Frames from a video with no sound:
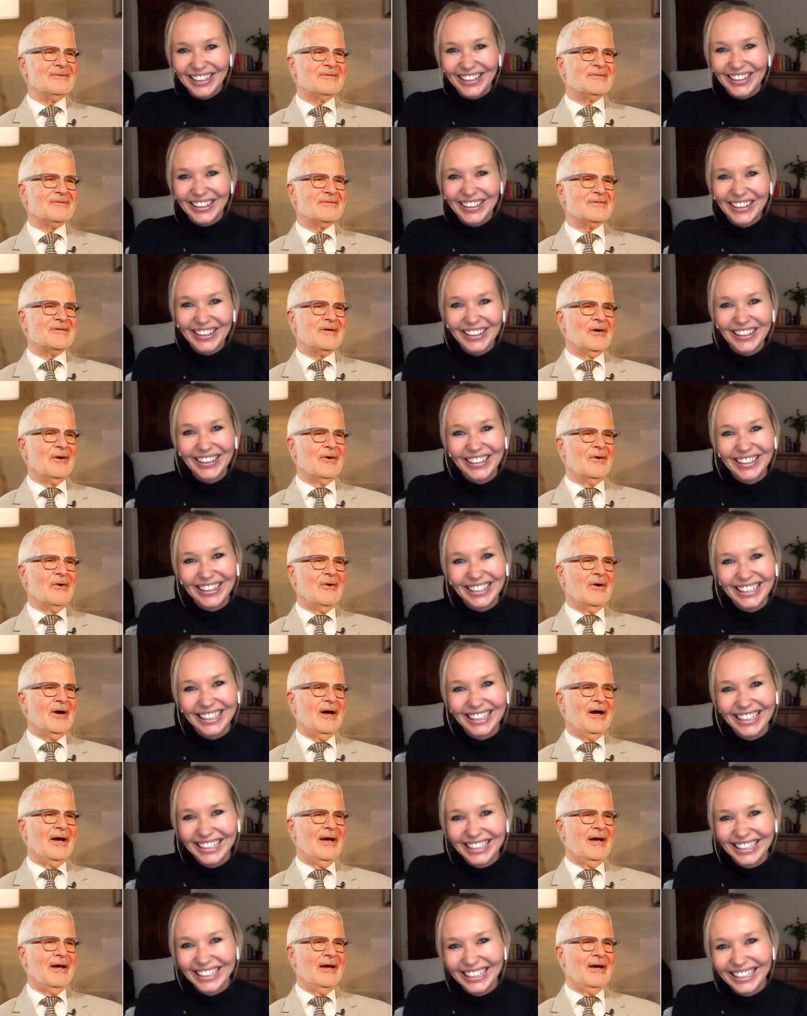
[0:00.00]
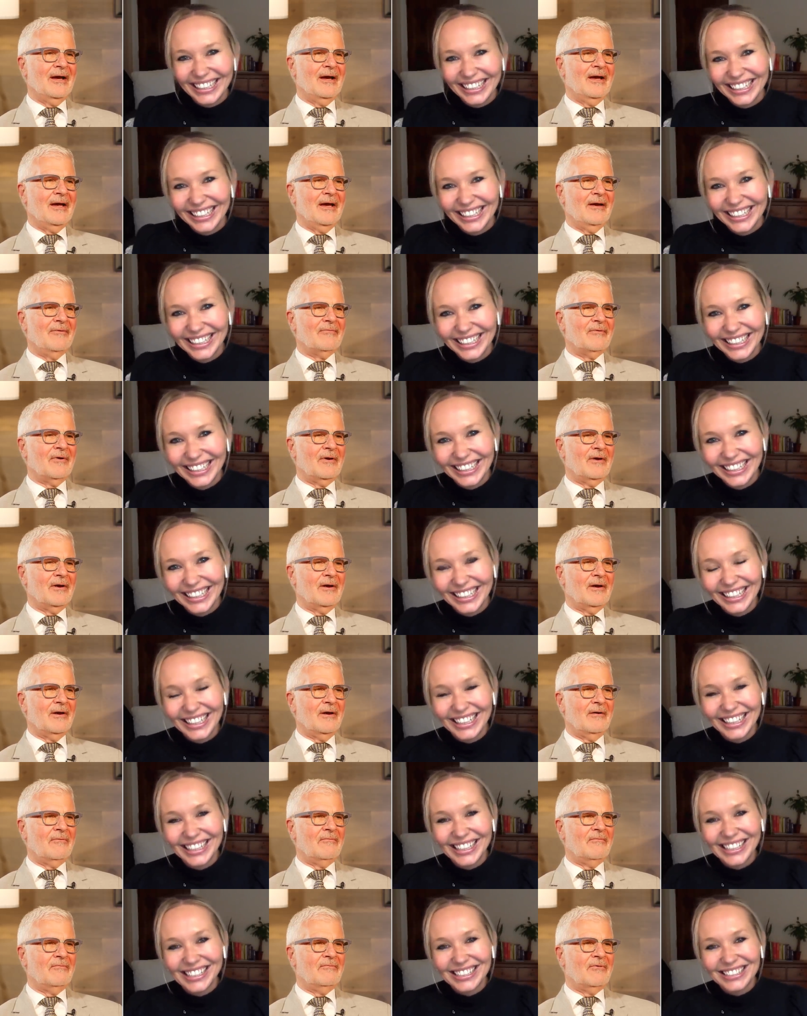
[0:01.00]
Speaker 1: so I, I have
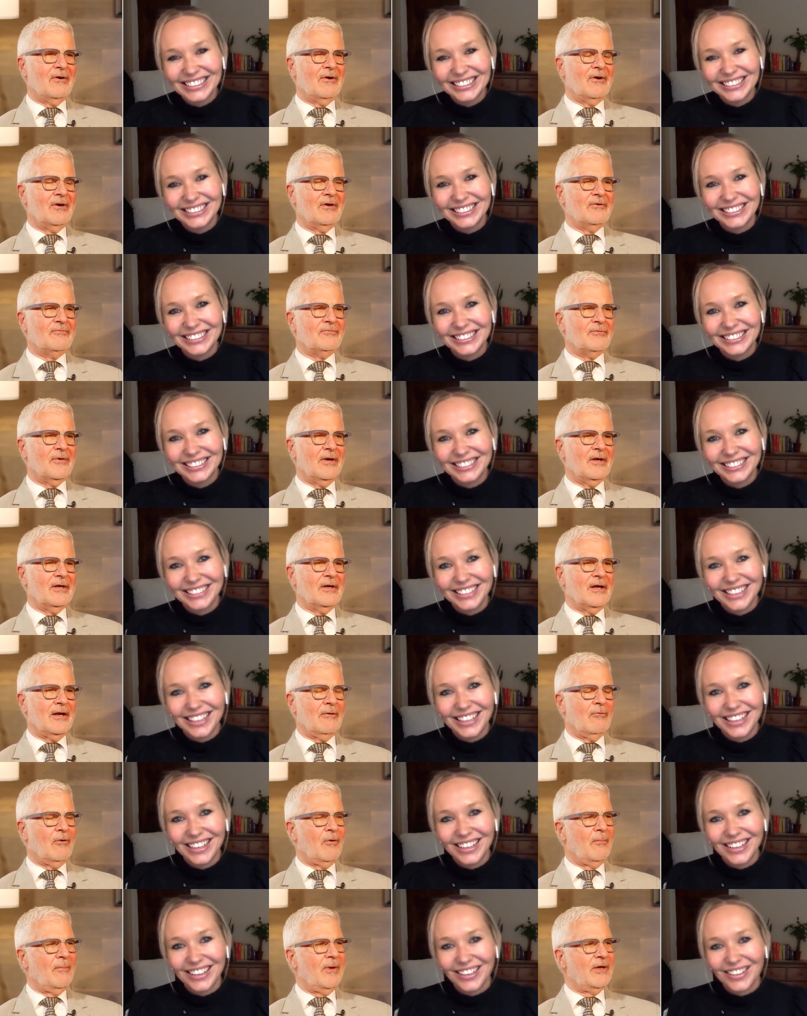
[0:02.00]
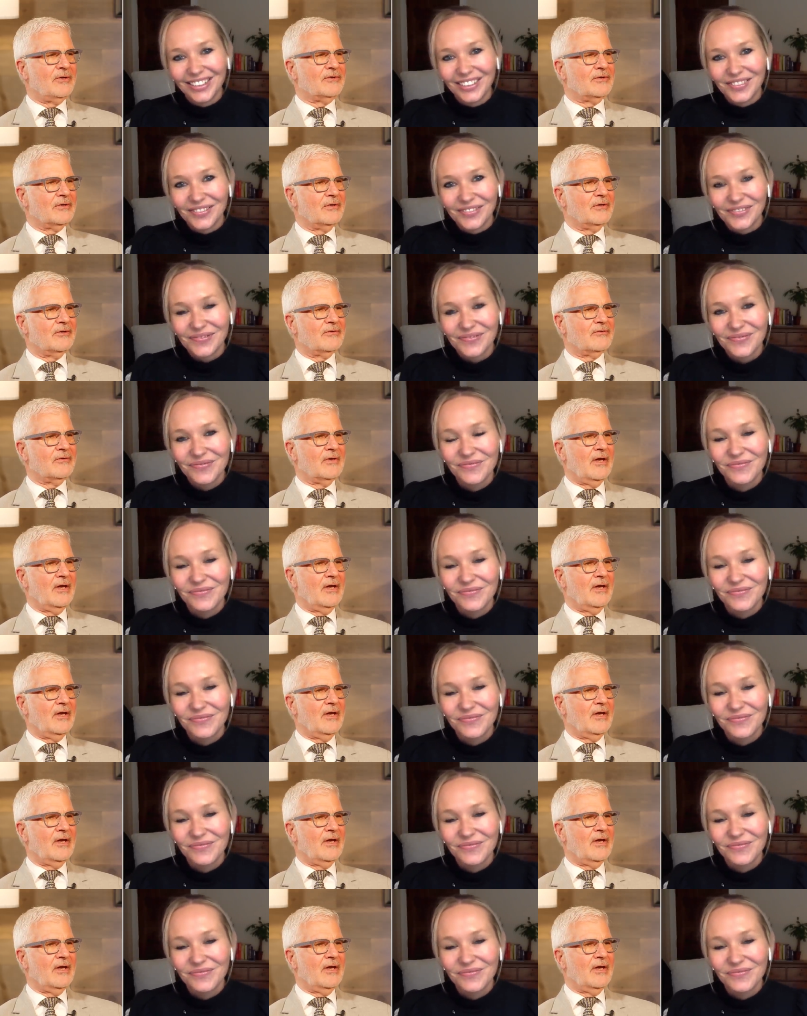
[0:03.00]
a, a, very good friend, and I won't mention his